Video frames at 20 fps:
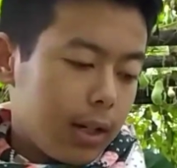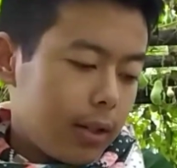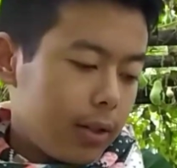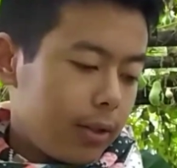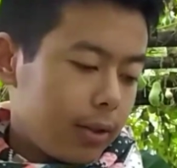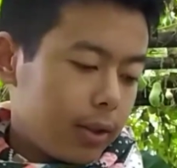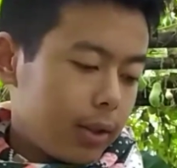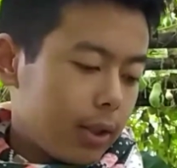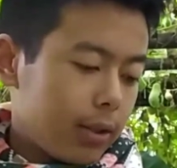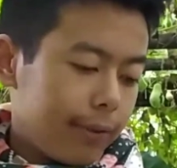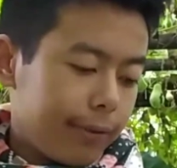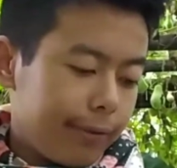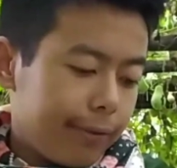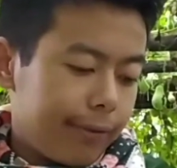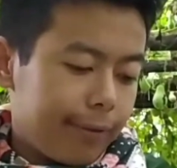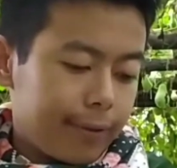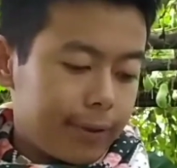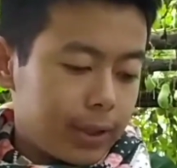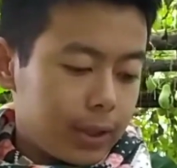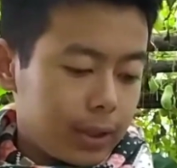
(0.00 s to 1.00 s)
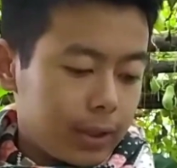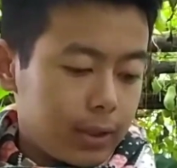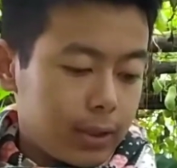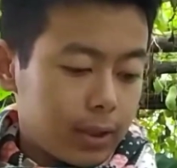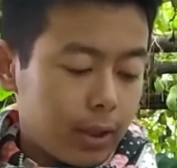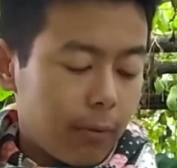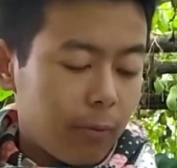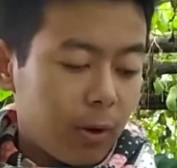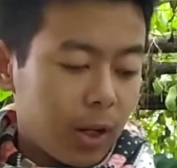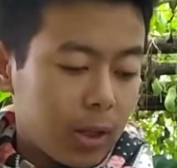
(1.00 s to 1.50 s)
if
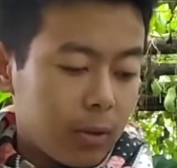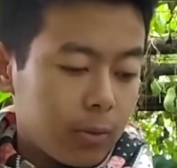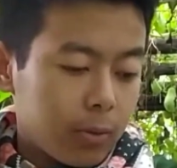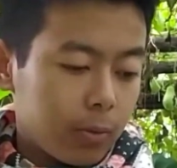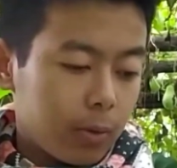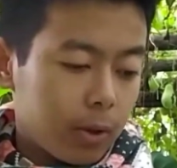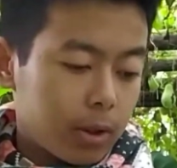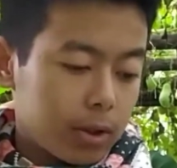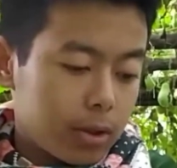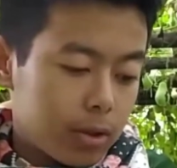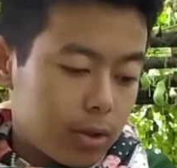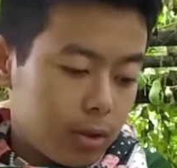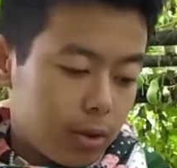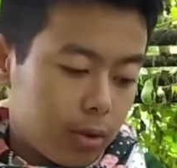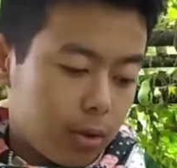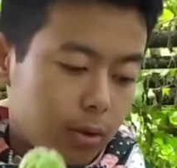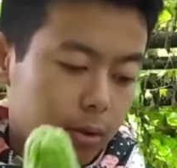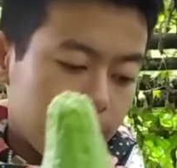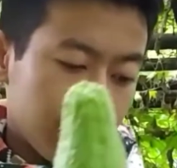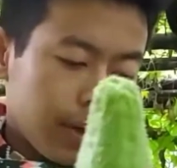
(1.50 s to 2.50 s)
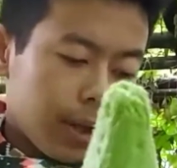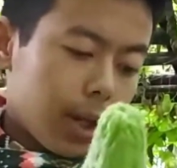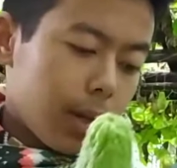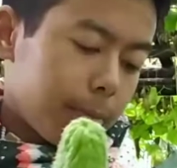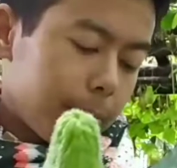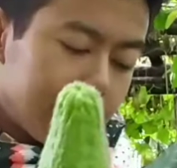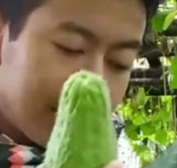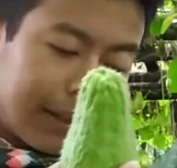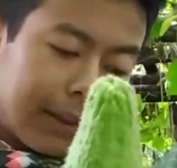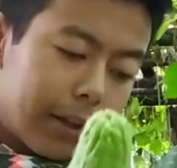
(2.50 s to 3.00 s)
someone wants to
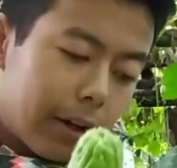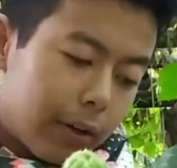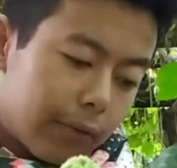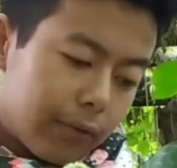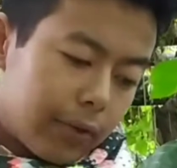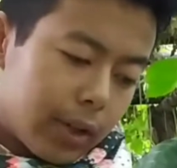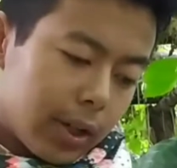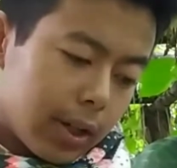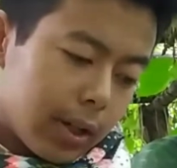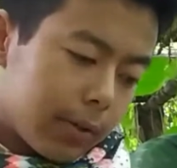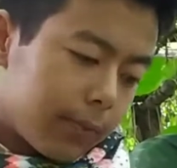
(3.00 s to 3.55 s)
peel off their